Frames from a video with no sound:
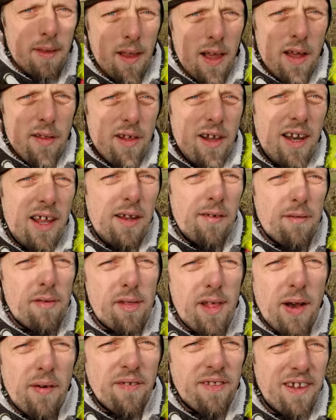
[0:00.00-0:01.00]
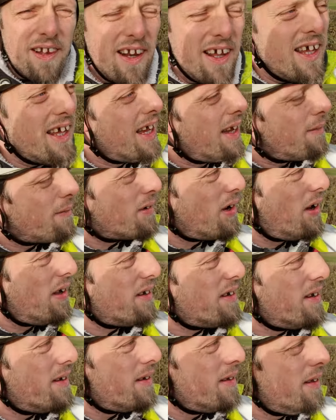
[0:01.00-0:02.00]
As I leave South Leigh, I've
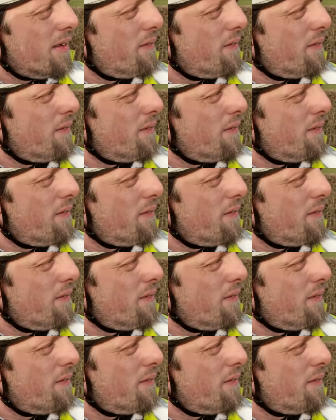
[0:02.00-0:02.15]
got the